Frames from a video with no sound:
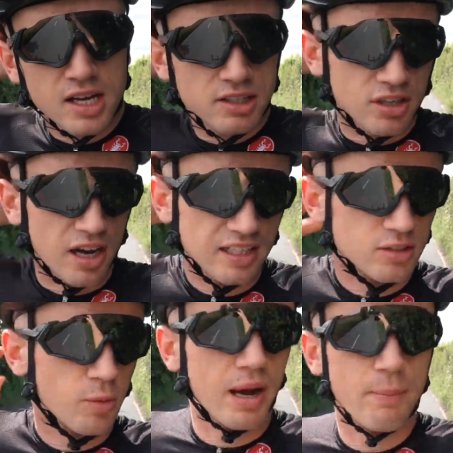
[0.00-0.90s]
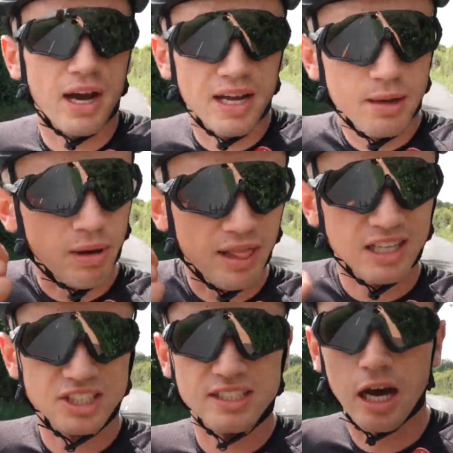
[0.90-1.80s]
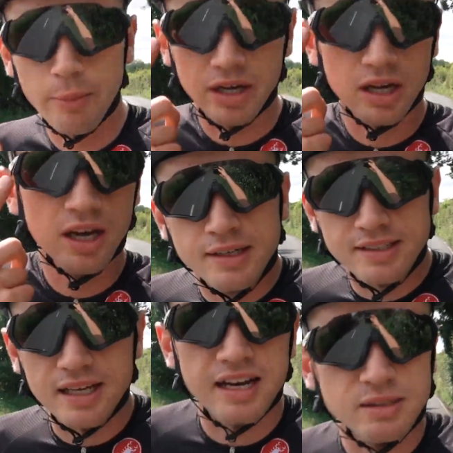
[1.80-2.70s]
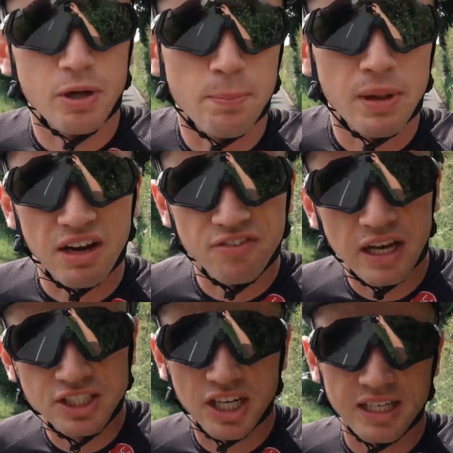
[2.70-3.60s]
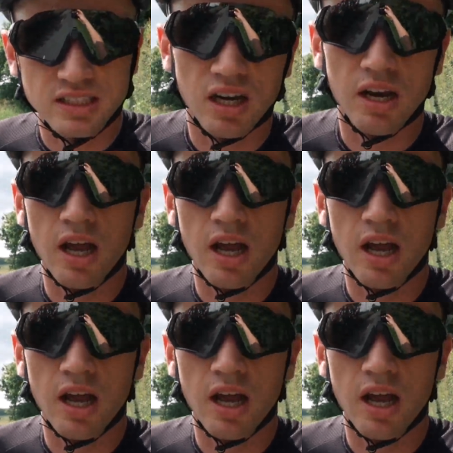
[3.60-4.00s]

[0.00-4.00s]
so I had to wear my, my Lashes helmet. Decided to put the black flight jackets on